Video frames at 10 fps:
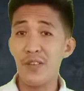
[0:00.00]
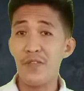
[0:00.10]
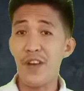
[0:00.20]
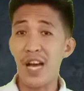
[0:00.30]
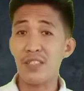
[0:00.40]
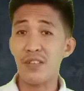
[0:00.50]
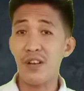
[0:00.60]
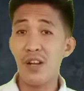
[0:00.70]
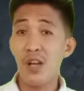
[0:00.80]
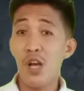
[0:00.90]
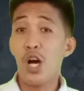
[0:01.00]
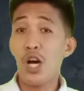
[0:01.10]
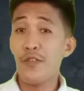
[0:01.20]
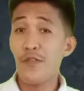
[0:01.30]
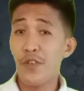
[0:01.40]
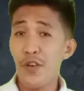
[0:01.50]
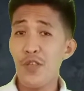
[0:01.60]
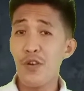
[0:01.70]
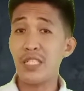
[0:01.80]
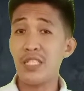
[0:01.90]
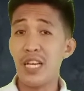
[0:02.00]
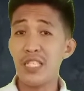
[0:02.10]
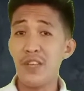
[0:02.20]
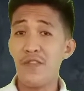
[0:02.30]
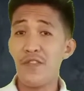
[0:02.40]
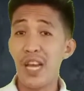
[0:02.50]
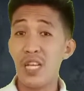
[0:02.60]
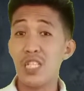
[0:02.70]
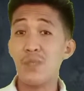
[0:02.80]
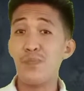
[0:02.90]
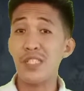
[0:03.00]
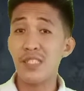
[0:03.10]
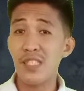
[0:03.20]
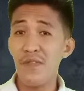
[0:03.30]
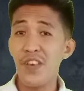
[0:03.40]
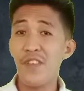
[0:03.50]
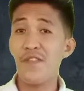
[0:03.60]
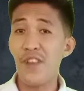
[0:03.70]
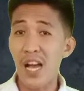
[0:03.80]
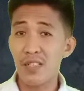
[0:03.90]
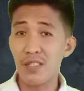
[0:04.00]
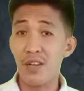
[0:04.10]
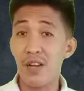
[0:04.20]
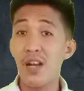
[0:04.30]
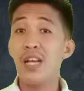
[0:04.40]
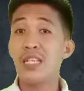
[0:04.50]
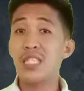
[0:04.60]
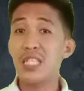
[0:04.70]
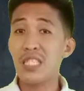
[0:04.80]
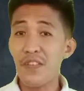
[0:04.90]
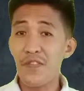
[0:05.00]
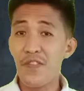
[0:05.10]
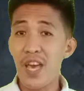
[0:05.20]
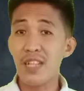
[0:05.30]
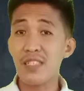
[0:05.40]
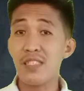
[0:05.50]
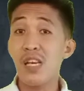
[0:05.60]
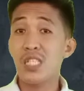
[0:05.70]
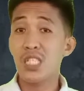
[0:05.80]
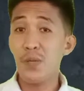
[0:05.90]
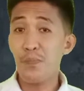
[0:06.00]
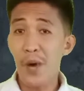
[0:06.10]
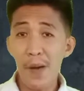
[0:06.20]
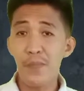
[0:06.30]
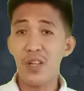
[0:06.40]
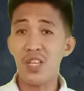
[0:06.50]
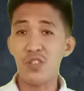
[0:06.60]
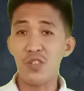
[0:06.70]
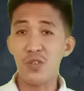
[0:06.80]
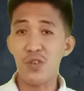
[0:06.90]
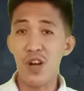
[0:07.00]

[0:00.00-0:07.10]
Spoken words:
factor, and further identify the specific factor that affects the population growth.